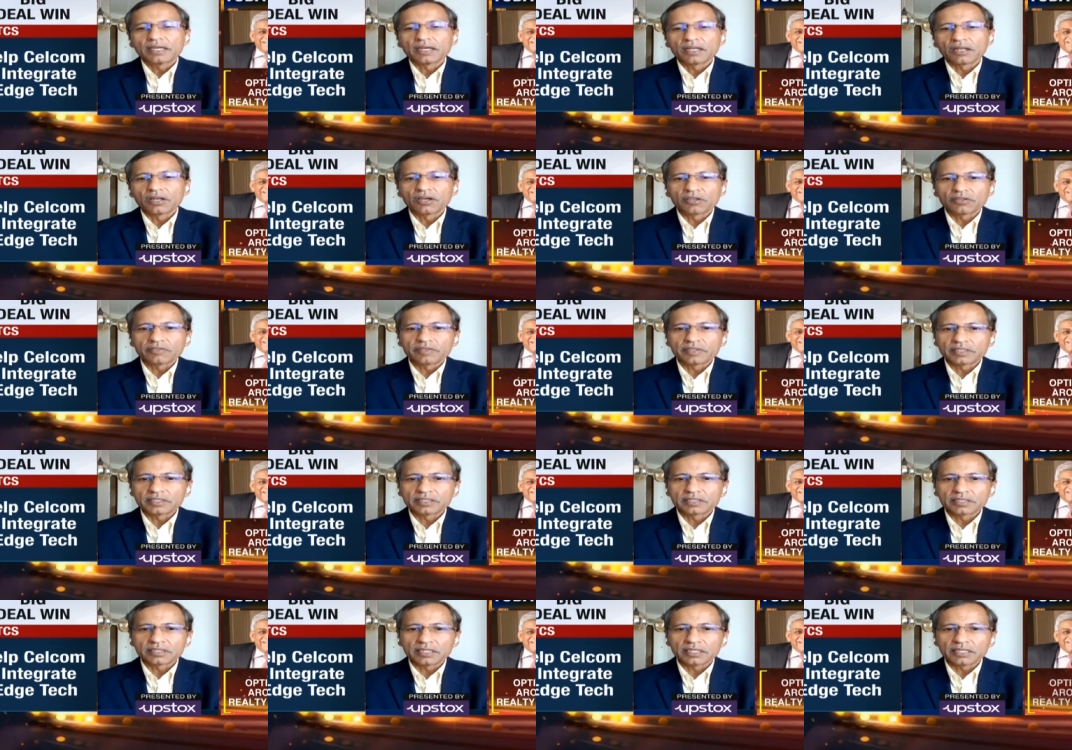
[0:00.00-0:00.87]
along
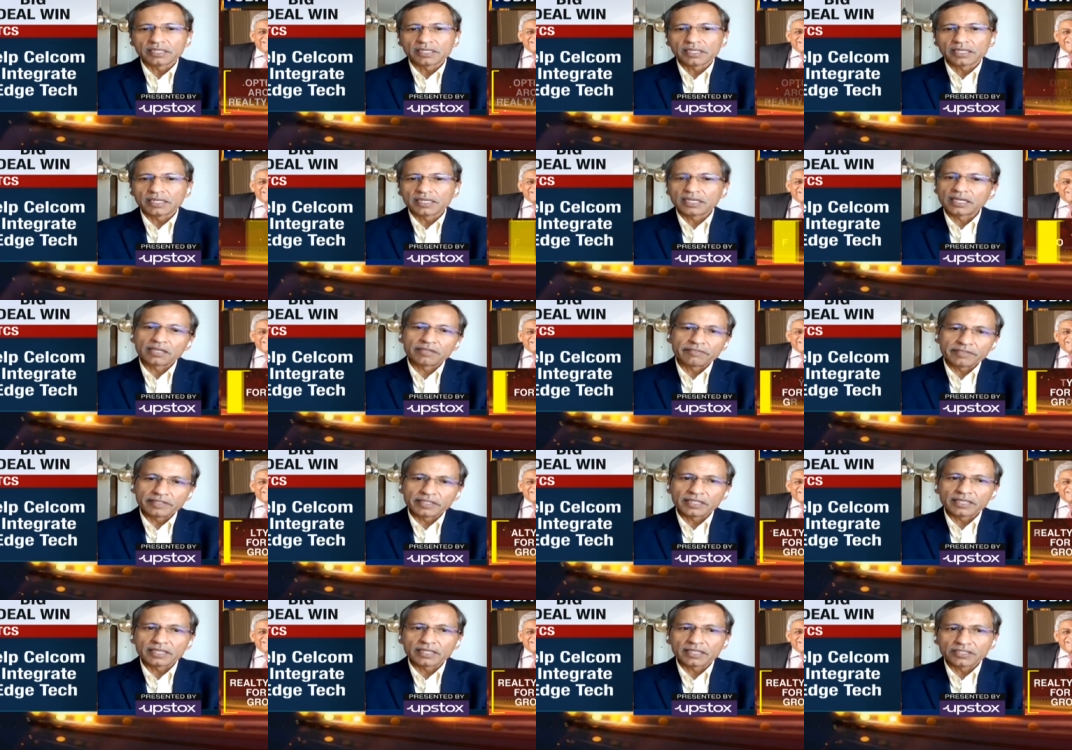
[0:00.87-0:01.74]
with AR,
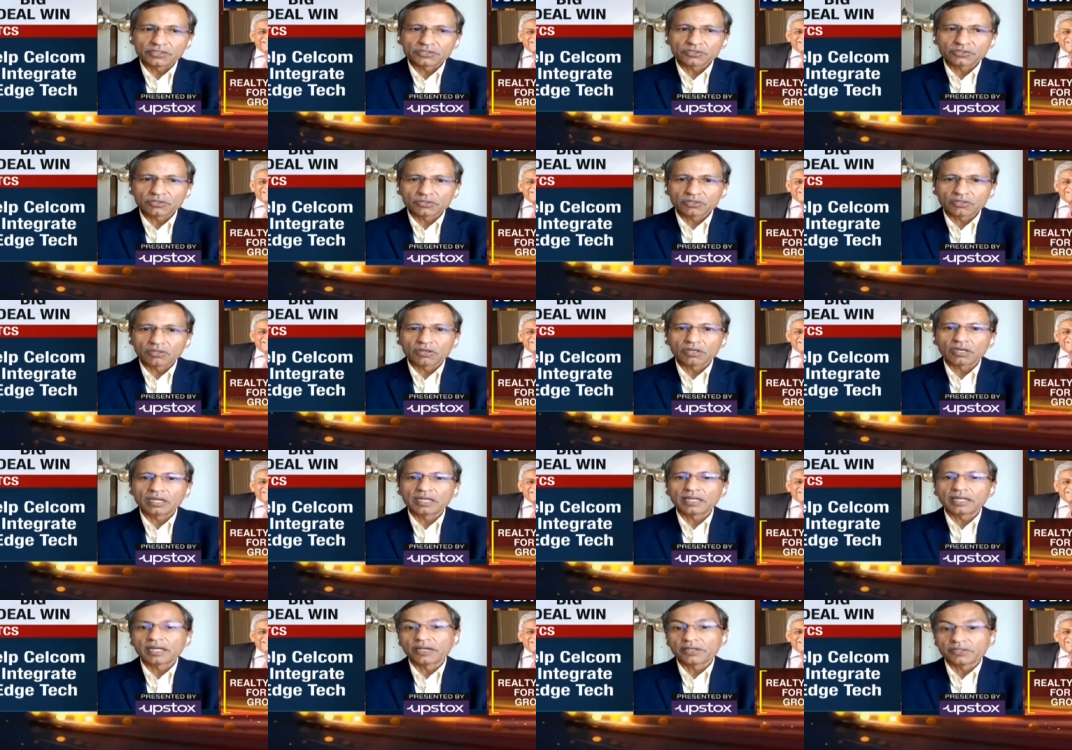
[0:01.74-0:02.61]
VR, and so on,
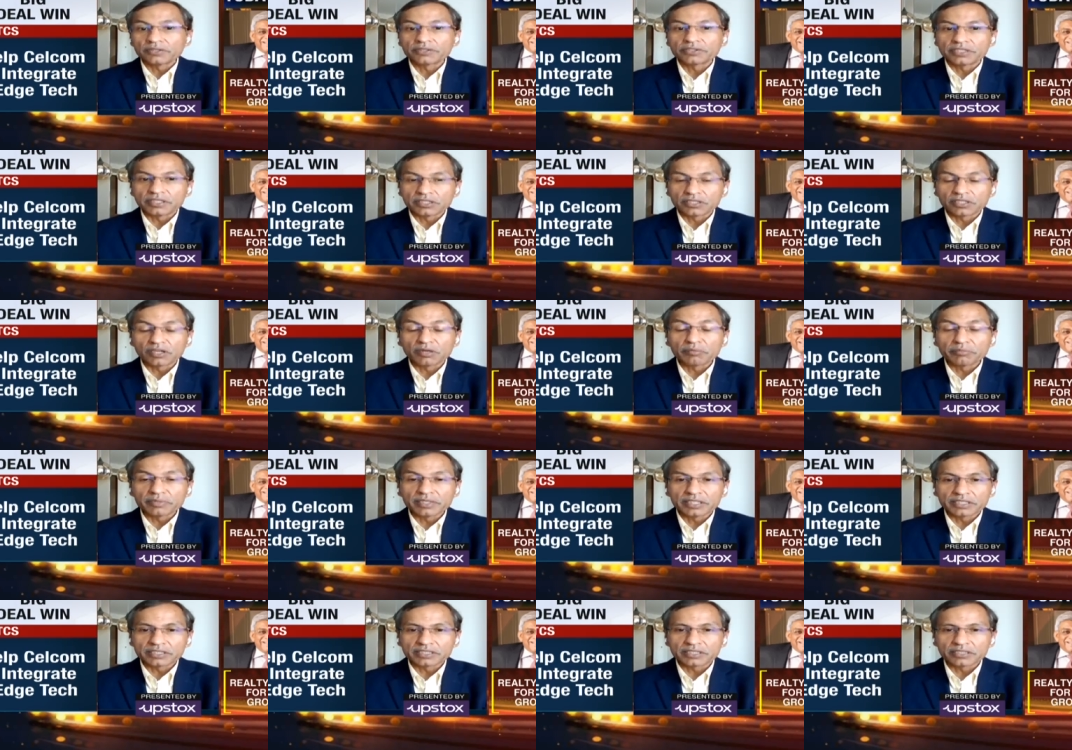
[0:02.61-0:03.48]
and IoT
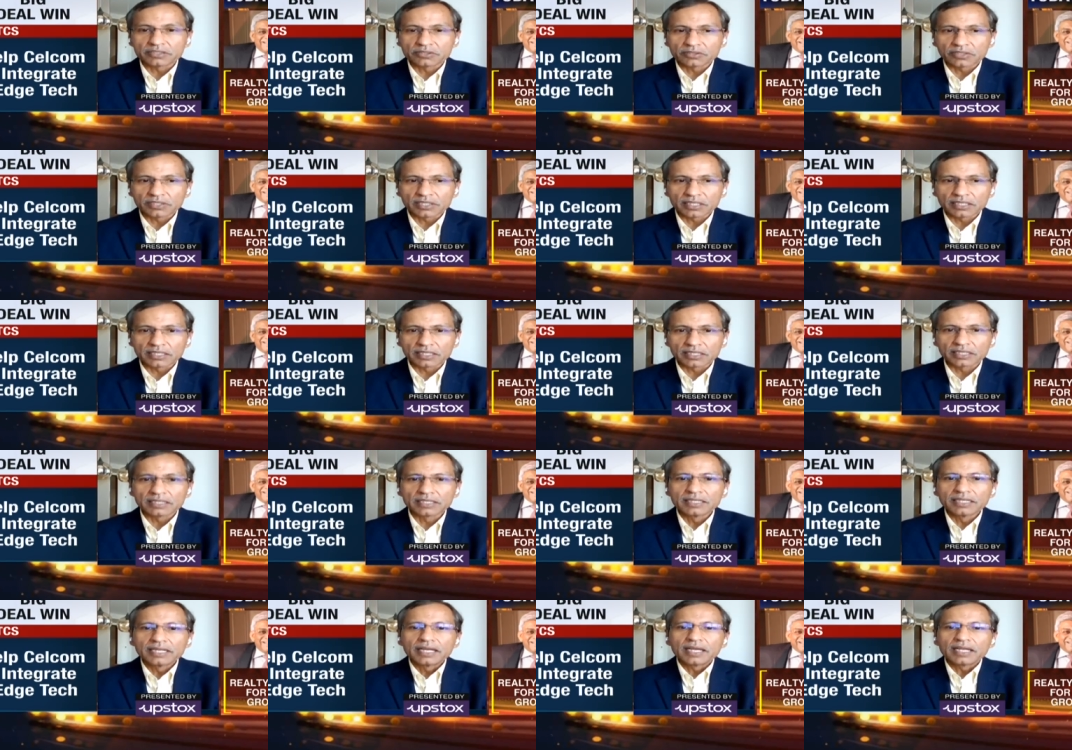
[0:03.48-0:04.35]
combination
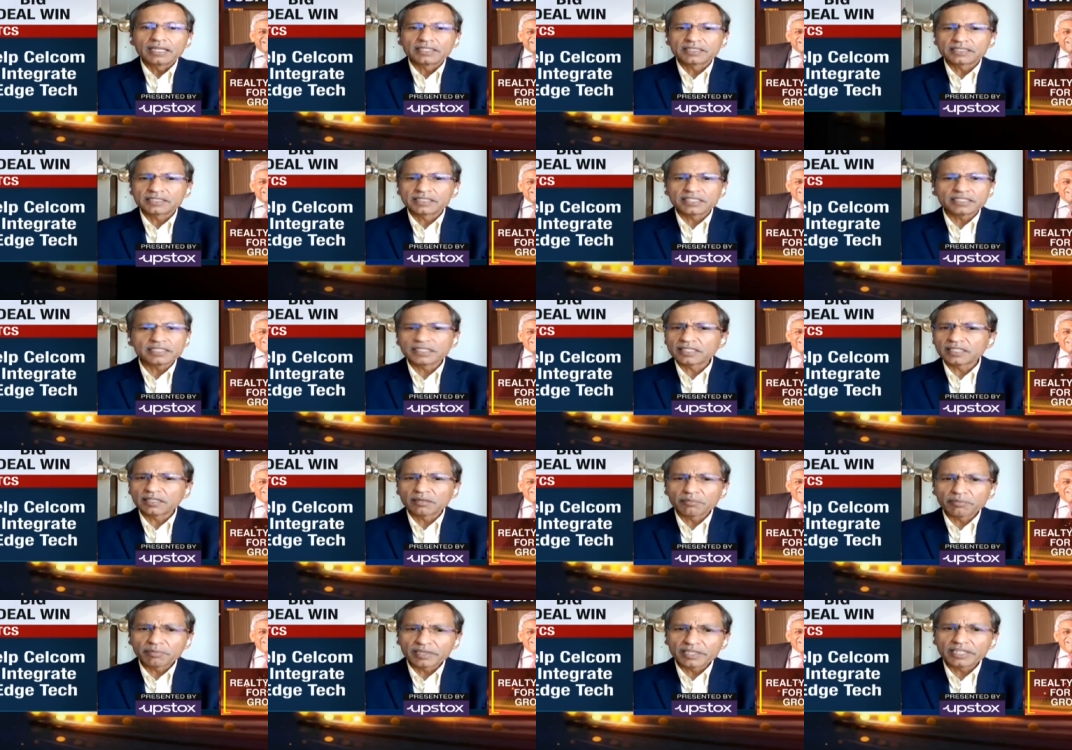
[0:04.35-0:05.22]
together, and
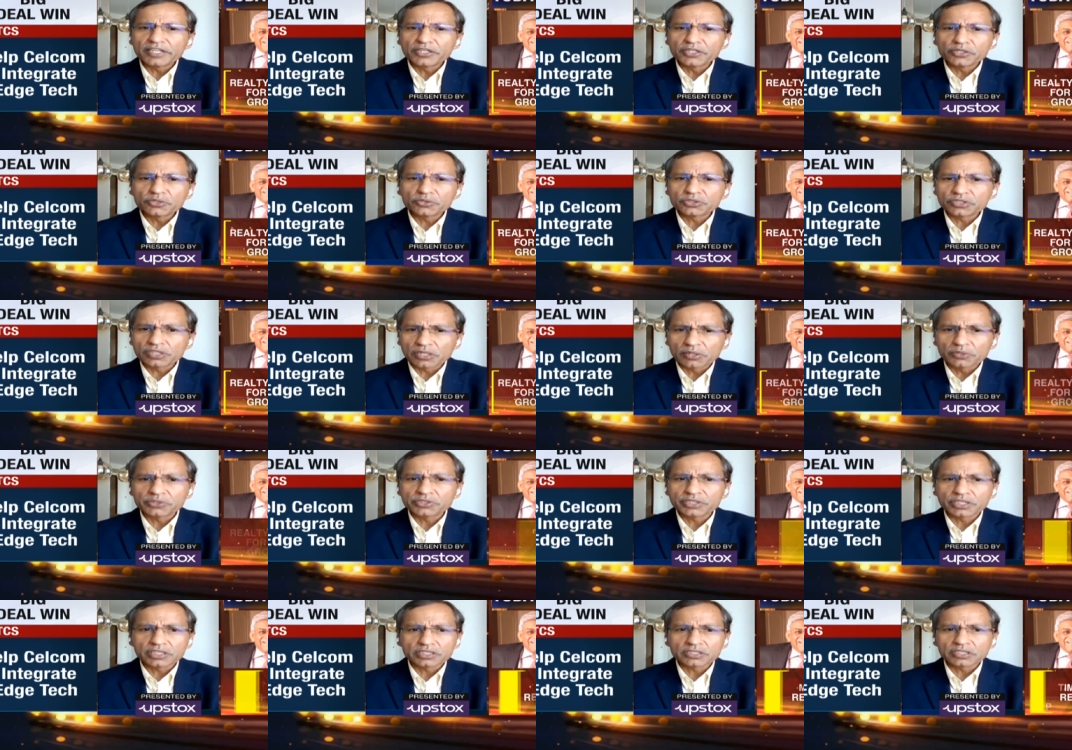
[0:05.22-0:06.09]
stitching completely new
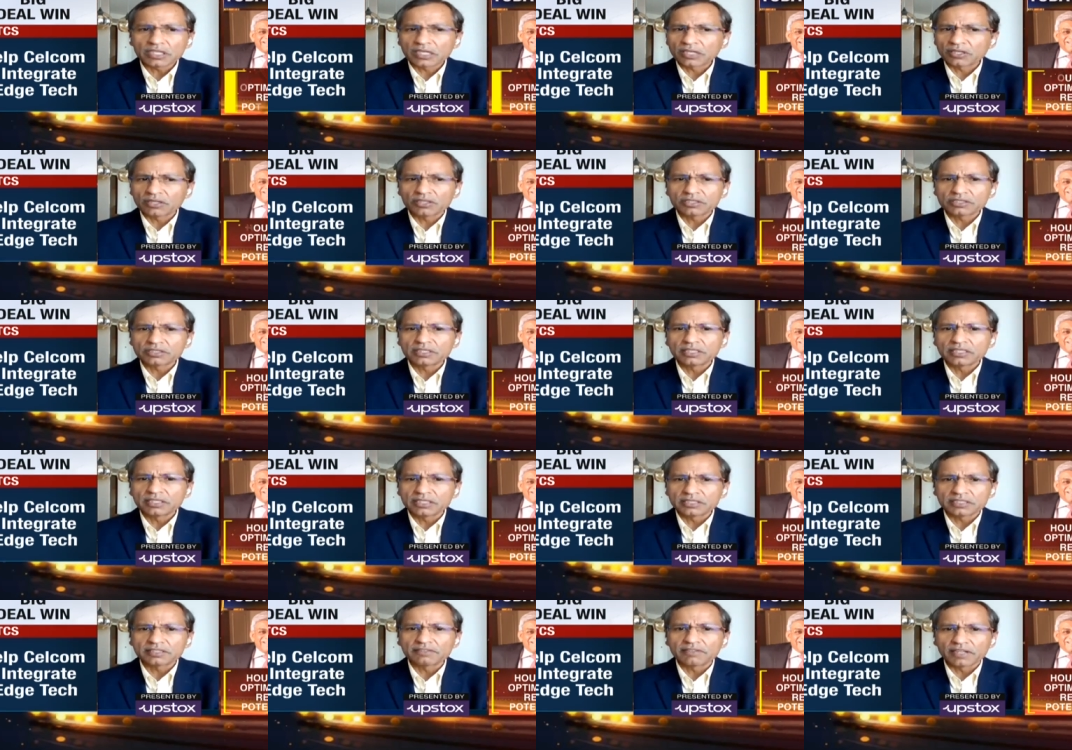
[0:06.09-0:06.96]
solutions across the
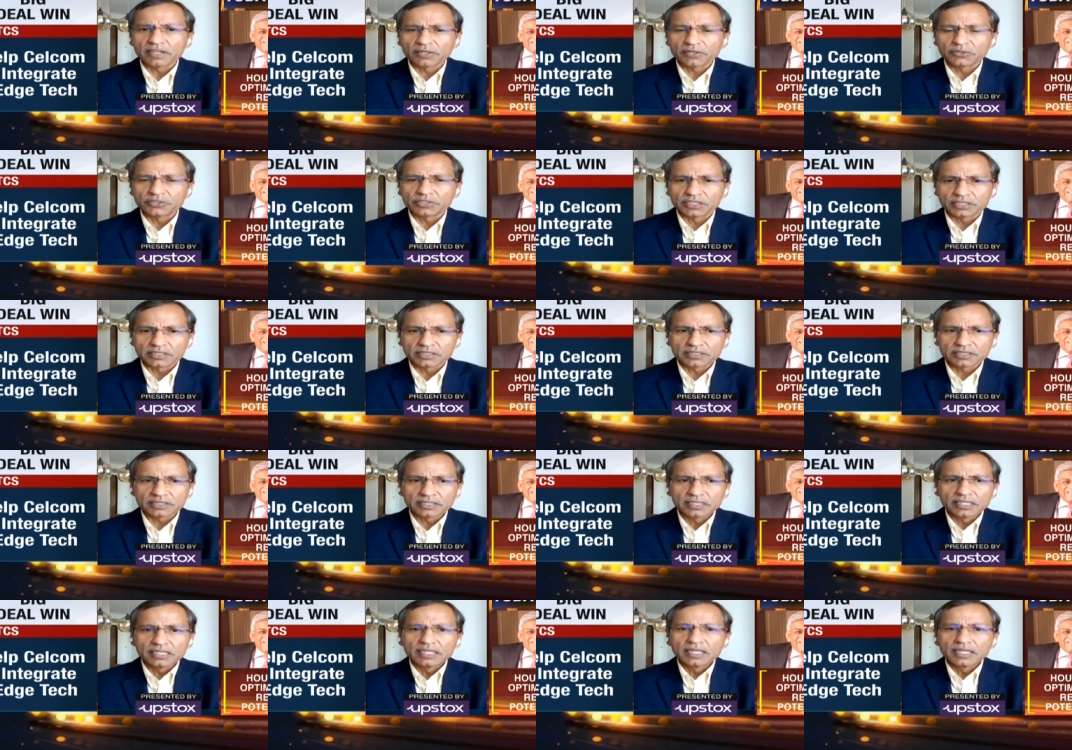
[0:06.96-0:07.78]
industry value chains.